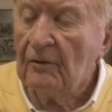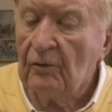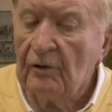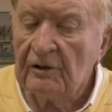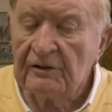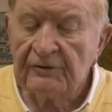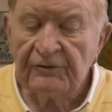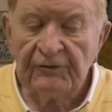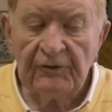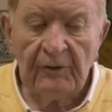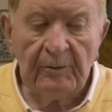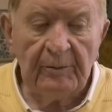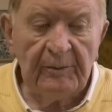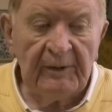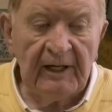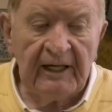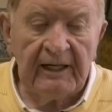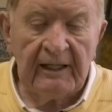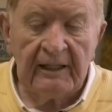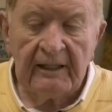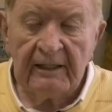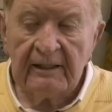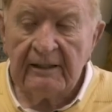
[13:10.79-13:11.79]
was from
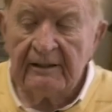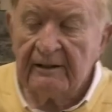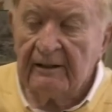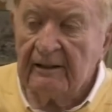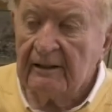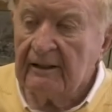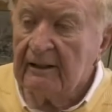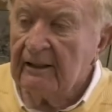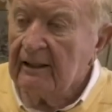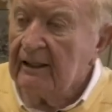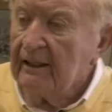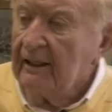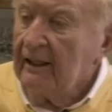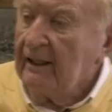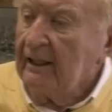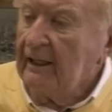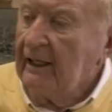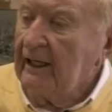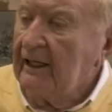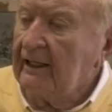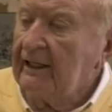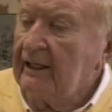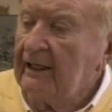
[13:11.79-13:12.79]
Maine,
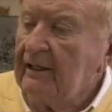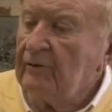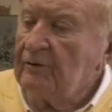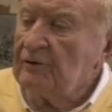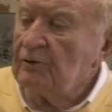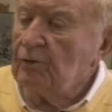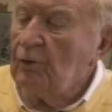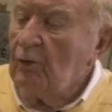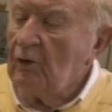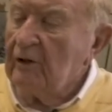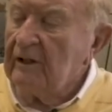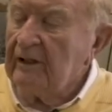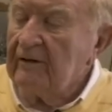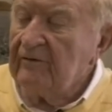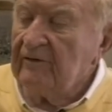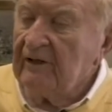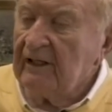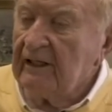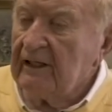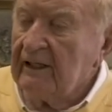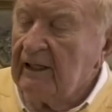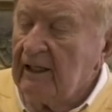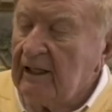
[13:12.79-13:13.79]
and he was one of
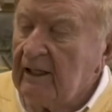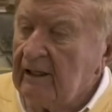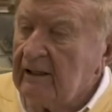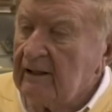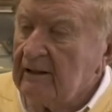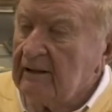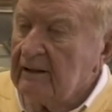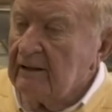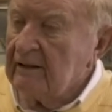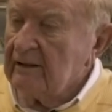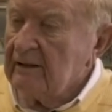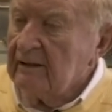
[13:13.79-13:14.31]
the uh,